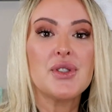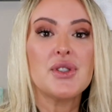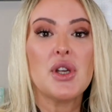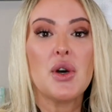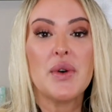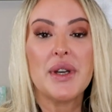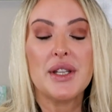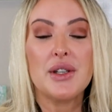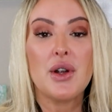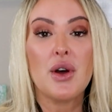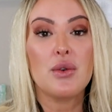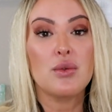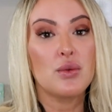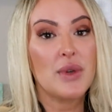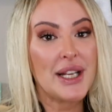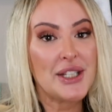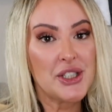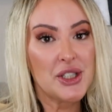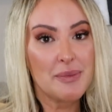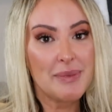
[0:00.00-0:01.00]
So in
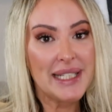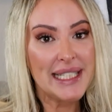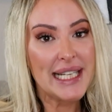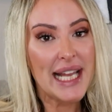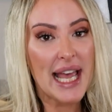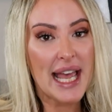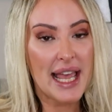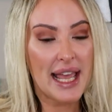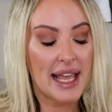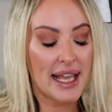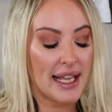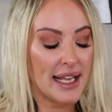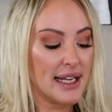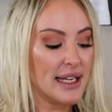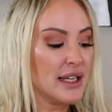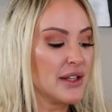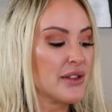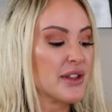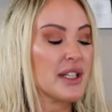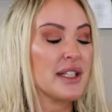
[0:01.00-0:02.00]
Regimen
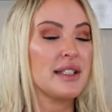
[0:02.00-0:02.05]
A,